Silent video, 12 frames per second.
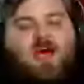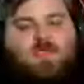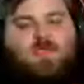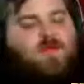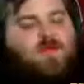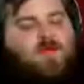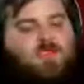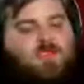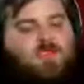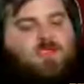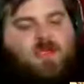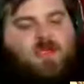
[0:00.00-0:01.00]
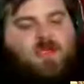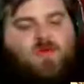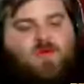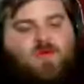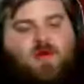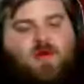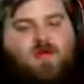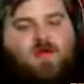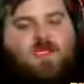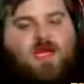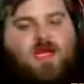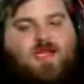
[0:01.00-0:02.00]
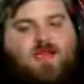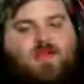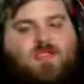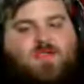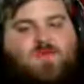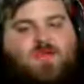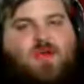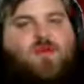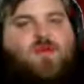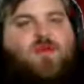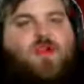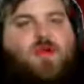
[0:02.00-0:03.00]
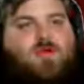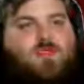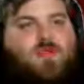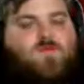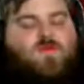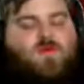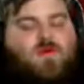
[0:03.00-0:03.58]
or Austin, either one of y'all, kind of tell us what y'all noticed so